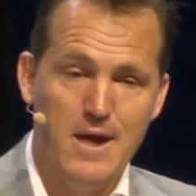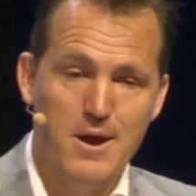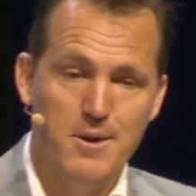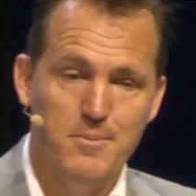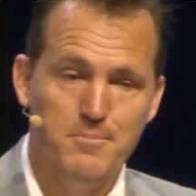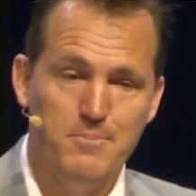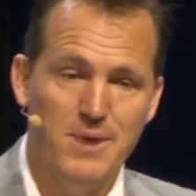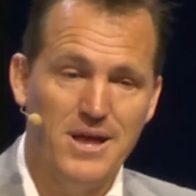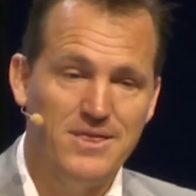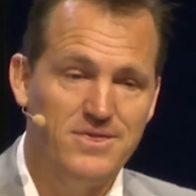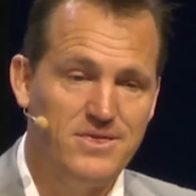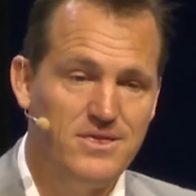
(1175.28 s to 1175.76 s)

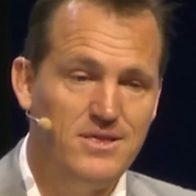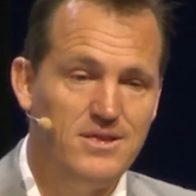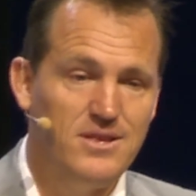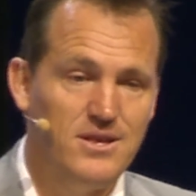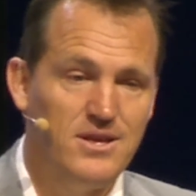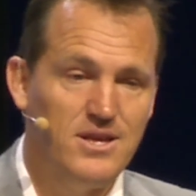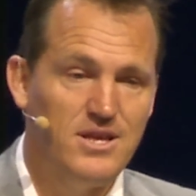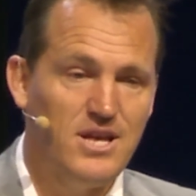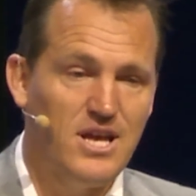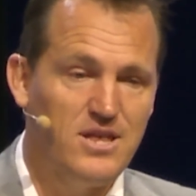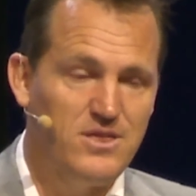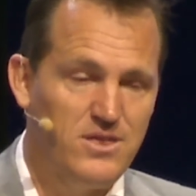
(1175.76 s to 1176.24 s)
But
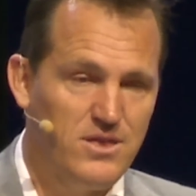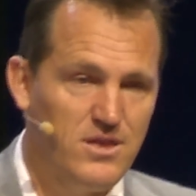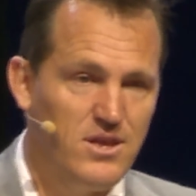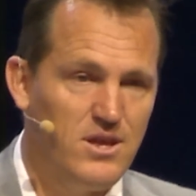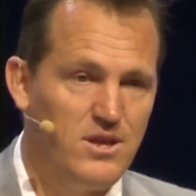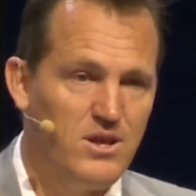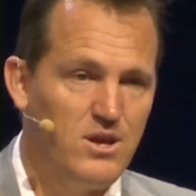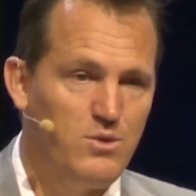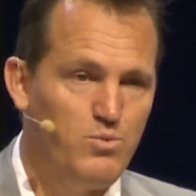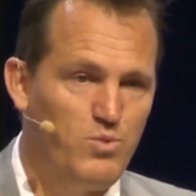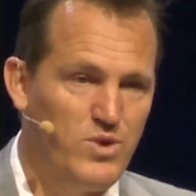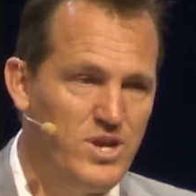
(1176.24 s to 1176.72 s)

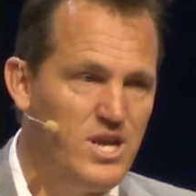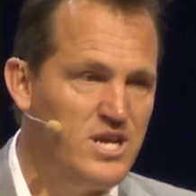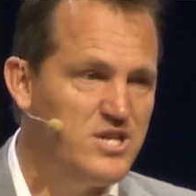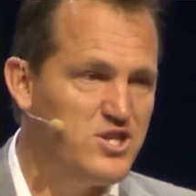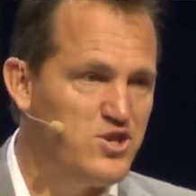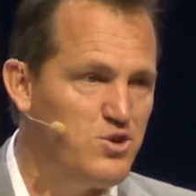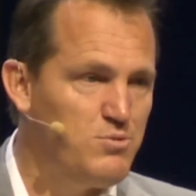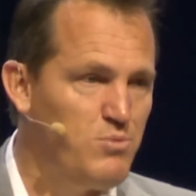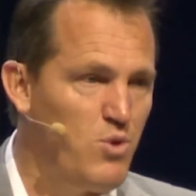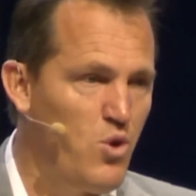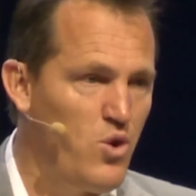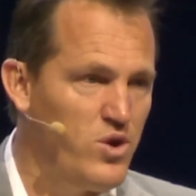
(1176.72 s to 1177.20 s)
we need to
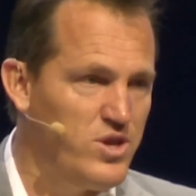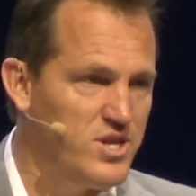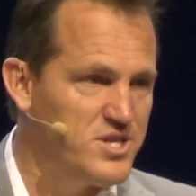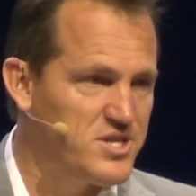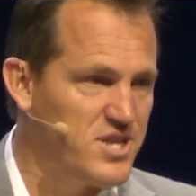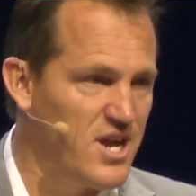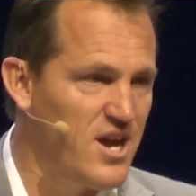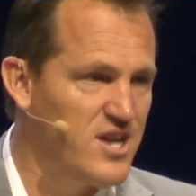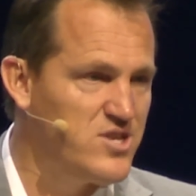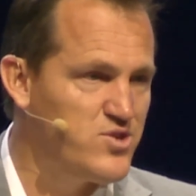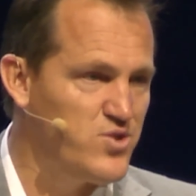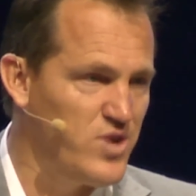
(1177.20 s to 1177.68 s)
do more in this
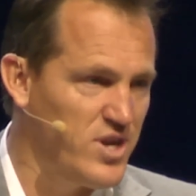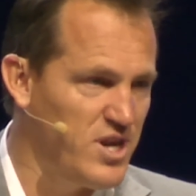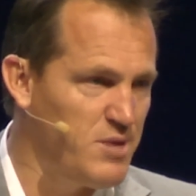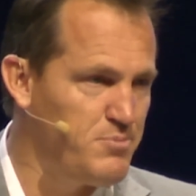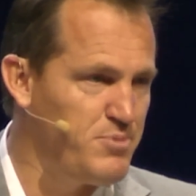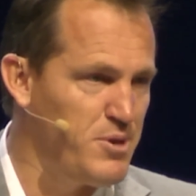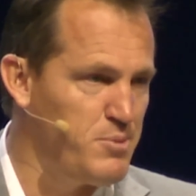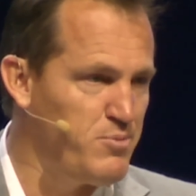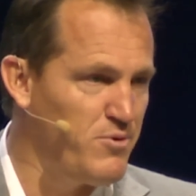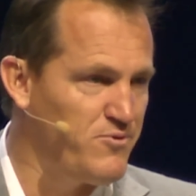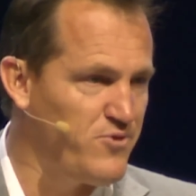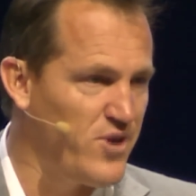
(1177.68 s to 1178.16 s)
country to get
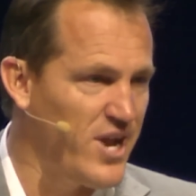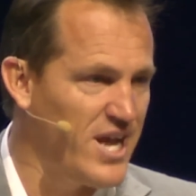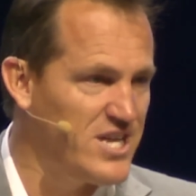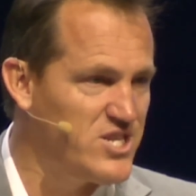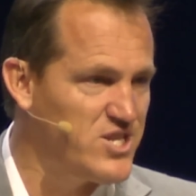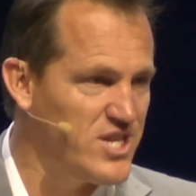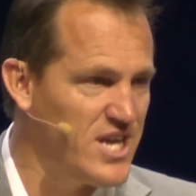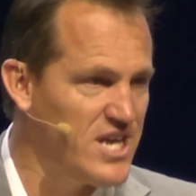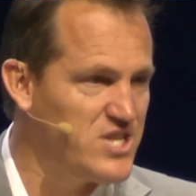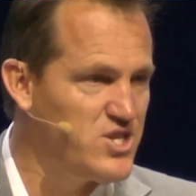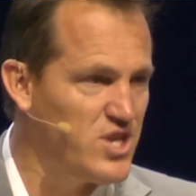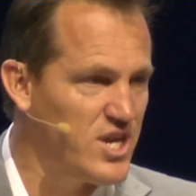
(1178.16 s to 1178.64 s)
people
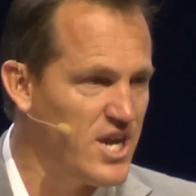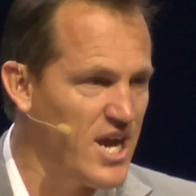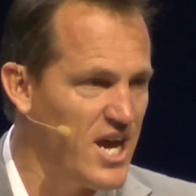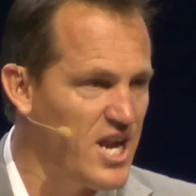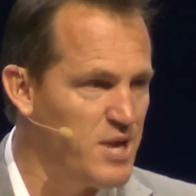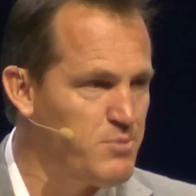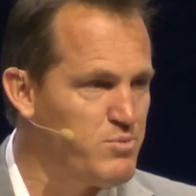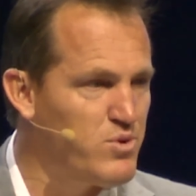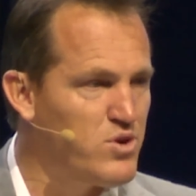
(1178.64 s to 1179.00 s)
financially educated,